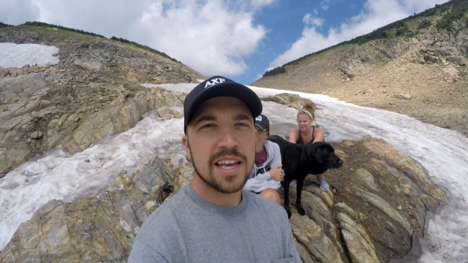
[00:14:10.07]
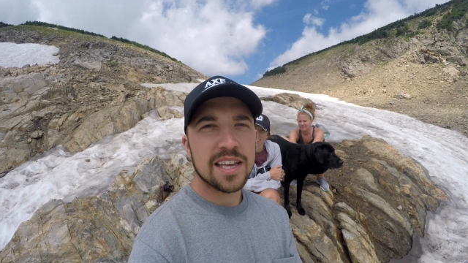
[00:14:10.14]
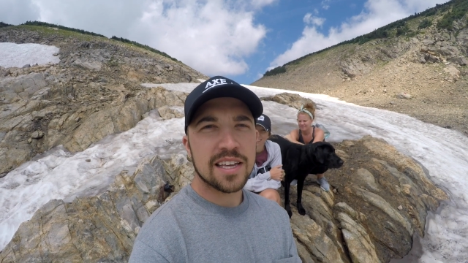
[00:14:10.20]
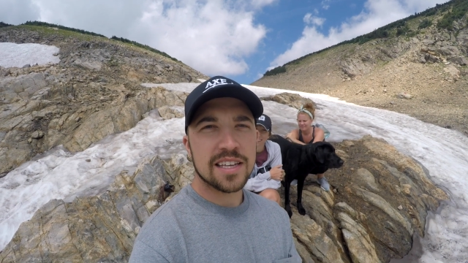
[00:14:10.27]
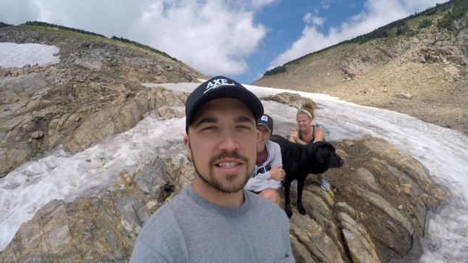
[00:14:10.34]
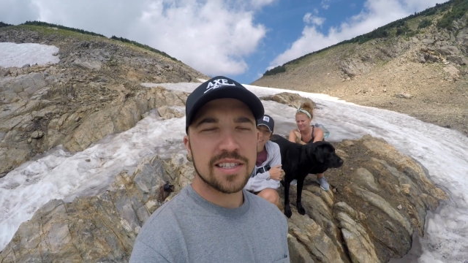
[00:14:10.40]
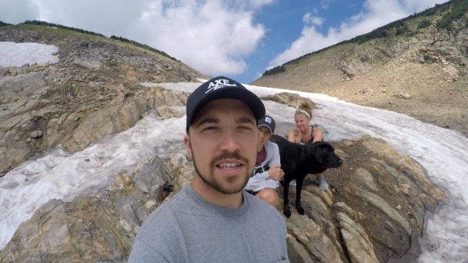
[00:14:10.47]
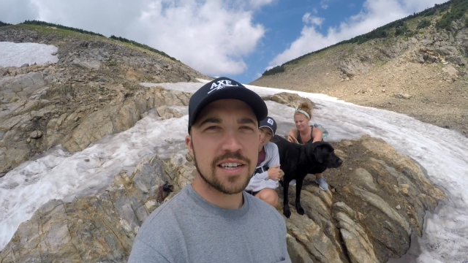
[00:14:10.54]

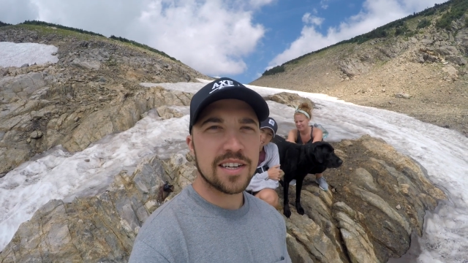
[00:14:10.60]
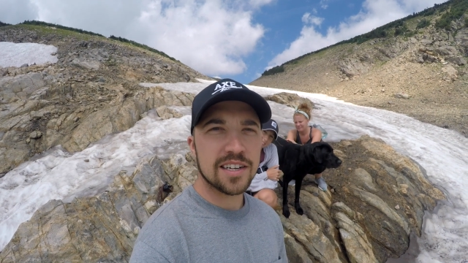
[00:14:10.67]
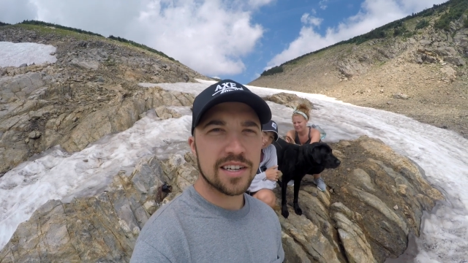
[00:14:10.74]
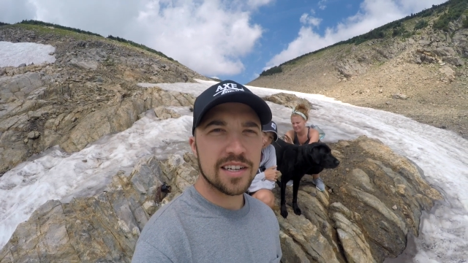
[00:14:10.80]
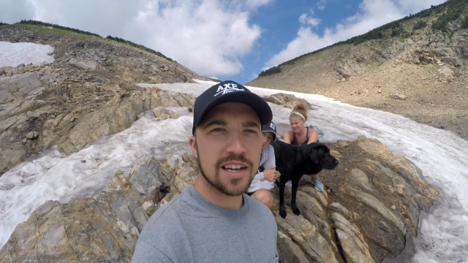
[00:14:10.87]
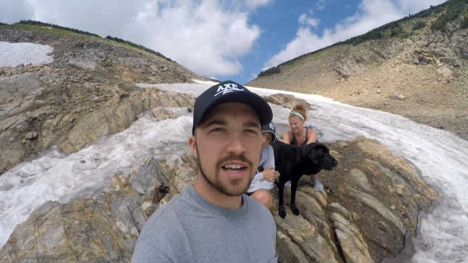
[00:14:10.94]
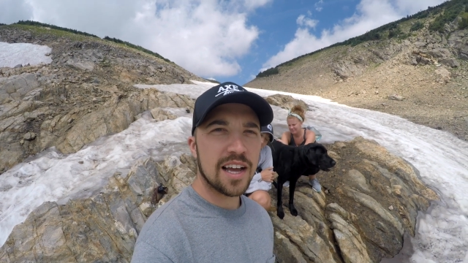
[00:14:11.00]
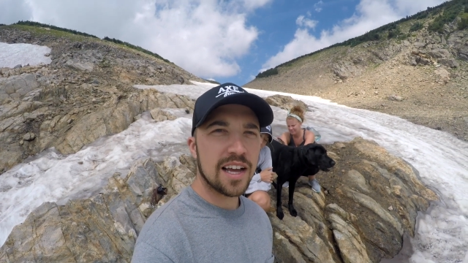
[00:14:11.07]

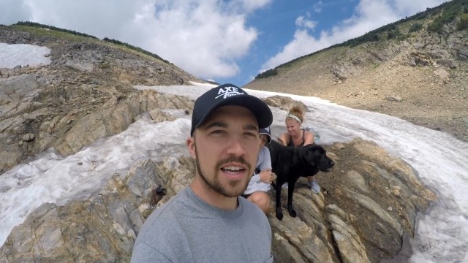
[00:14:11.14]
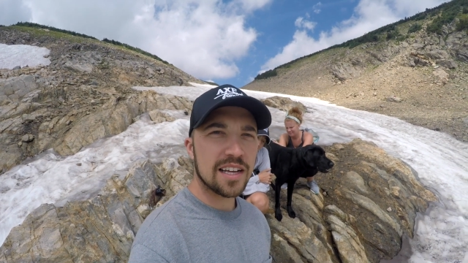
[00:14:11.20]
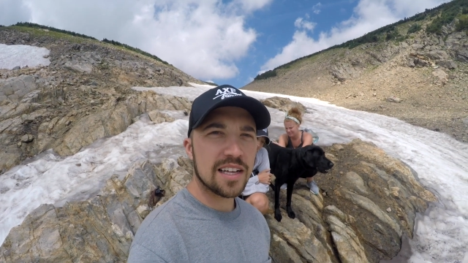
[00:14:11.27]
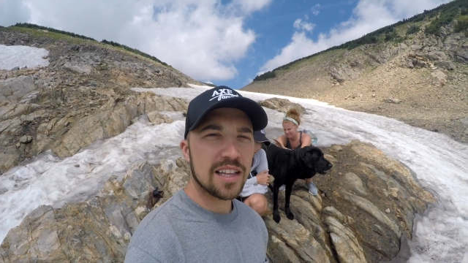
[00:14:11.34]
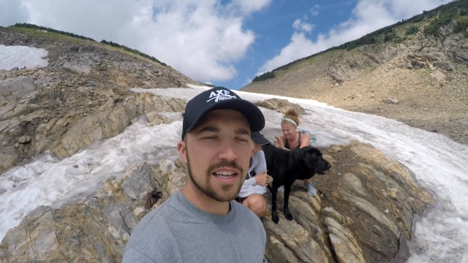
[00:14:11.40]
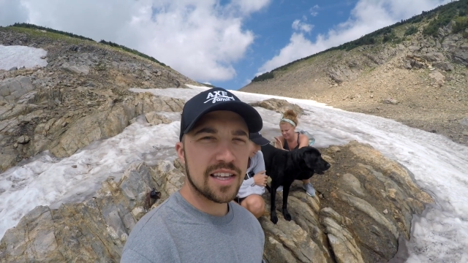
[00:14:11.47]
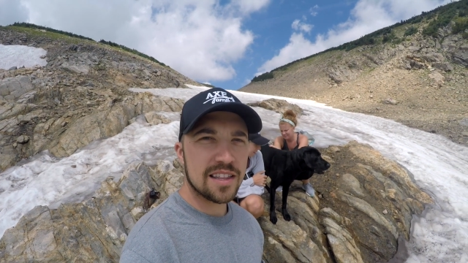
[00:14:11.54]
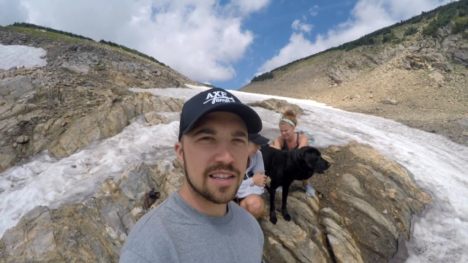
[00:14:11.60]
consider uh,
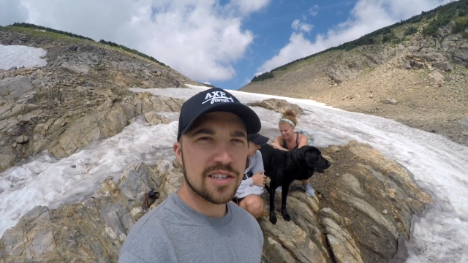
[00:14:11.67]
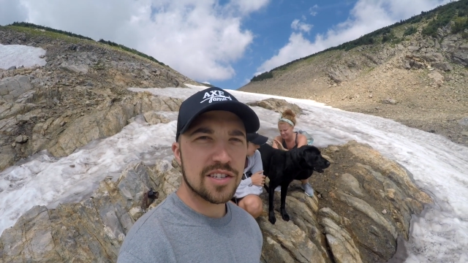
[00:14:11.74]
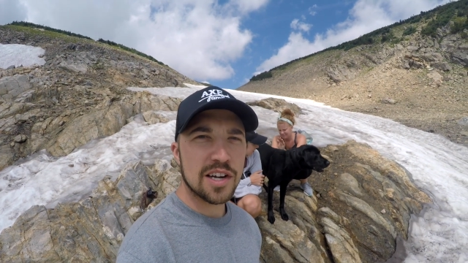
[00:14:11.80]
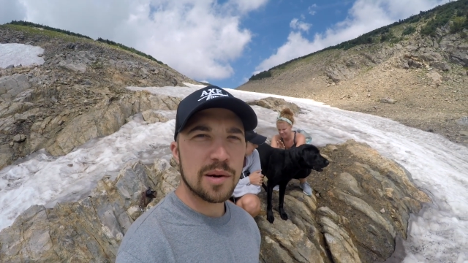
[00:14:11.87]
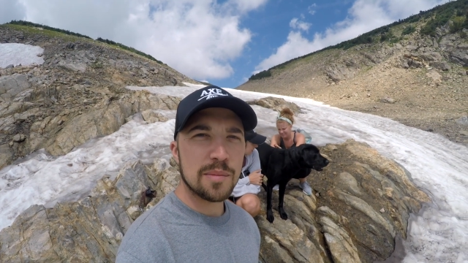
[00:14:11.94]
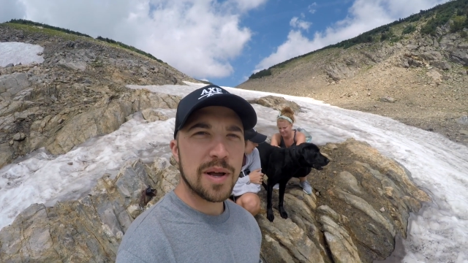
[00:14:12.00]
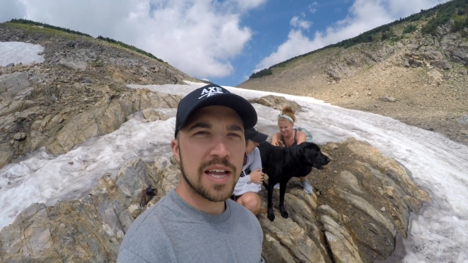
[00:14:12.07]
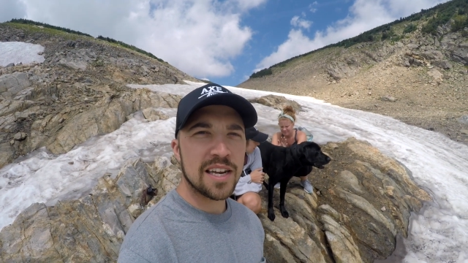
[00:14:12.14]
clicking the
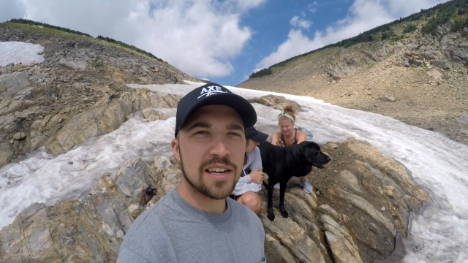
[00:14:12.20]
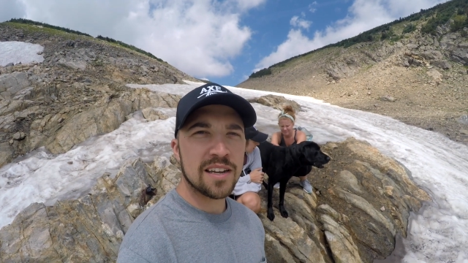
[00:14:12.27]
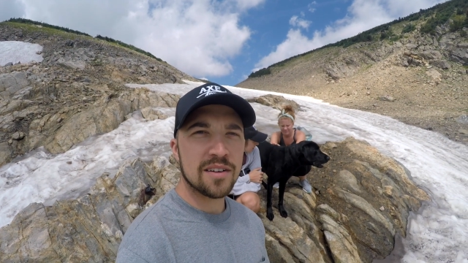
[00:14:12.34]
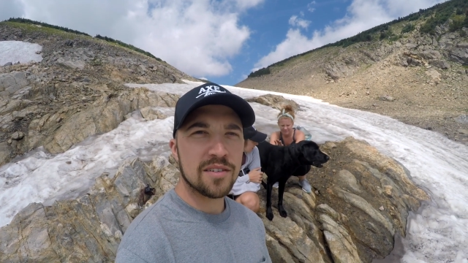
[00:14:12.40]
share button